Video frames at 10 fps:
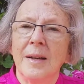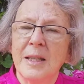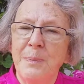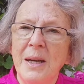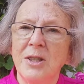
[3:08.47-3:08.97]

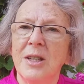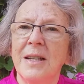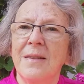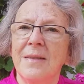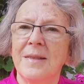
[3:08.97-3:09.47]

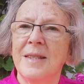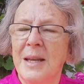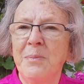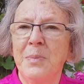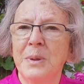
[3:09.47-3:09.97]
Especially
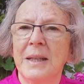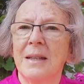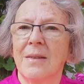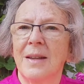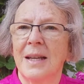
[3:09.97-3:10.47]
simple
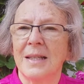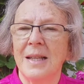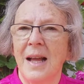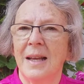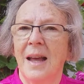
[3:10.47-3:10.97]
little things
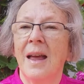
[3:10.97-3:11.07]
like